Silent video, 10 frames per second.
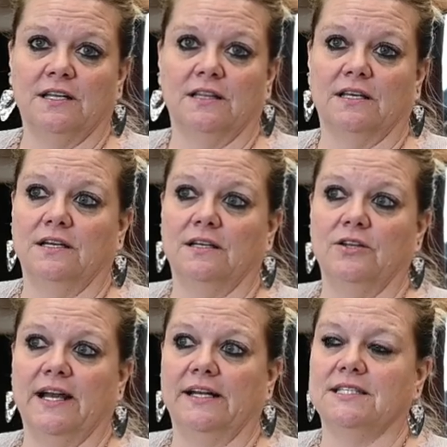in the
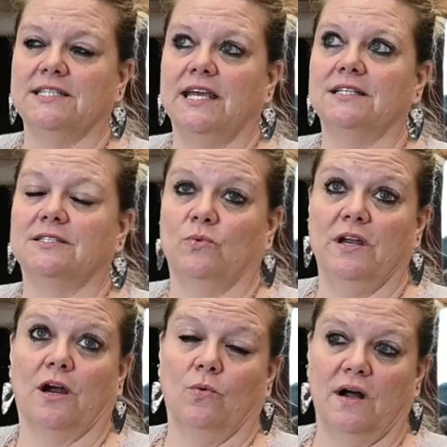United States. We
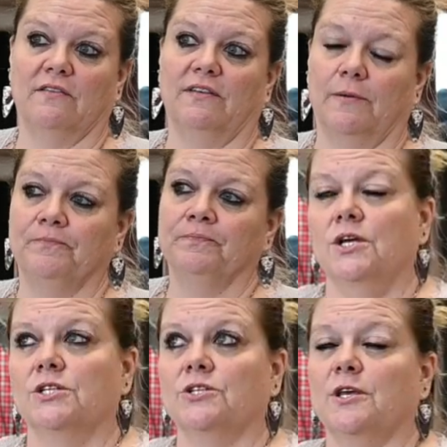are one of them.
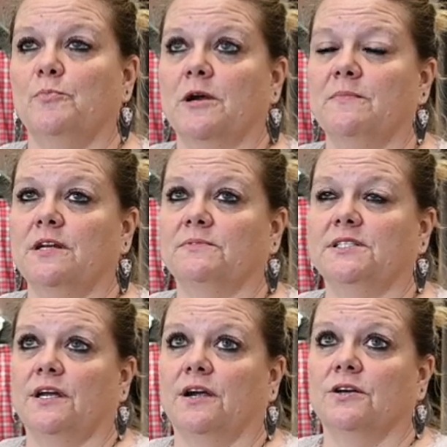So the apartment
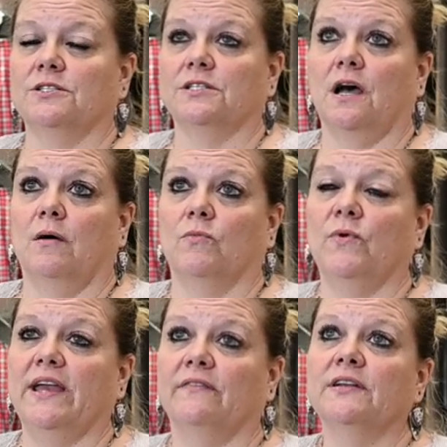upstairs, um,
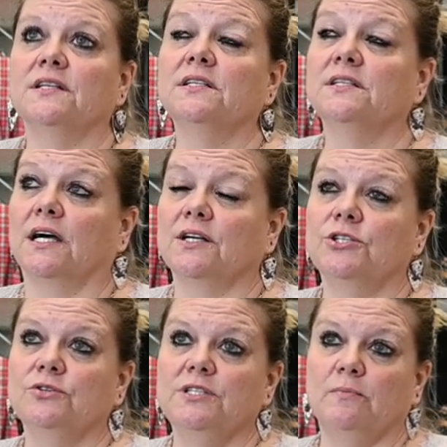we haven't dug
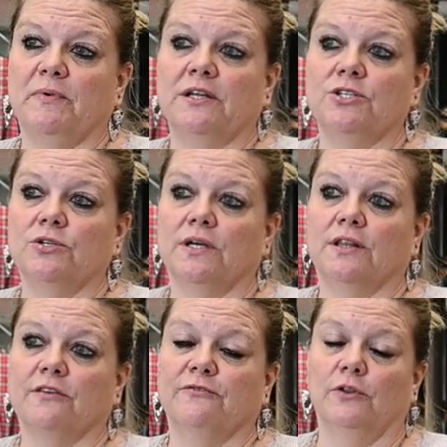too deep into it.
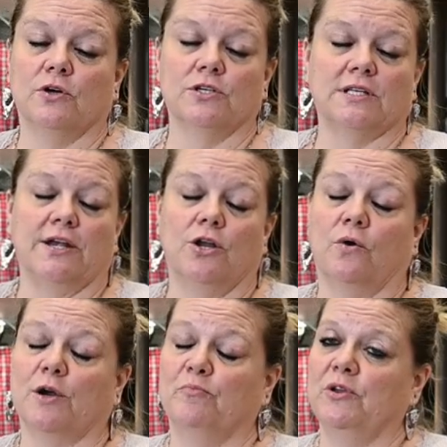The floors I know
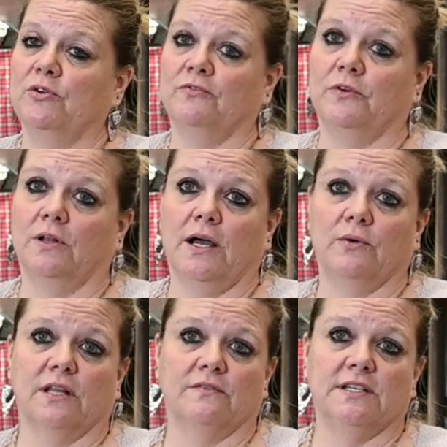are beautiful. I
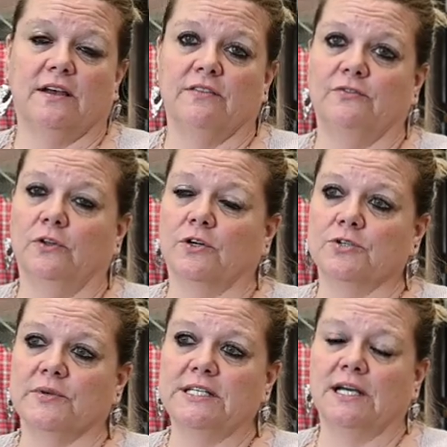would love to have the
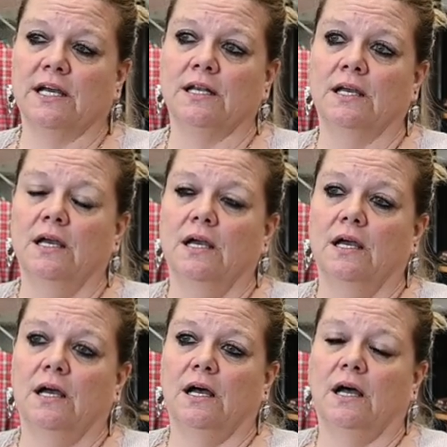floors redone.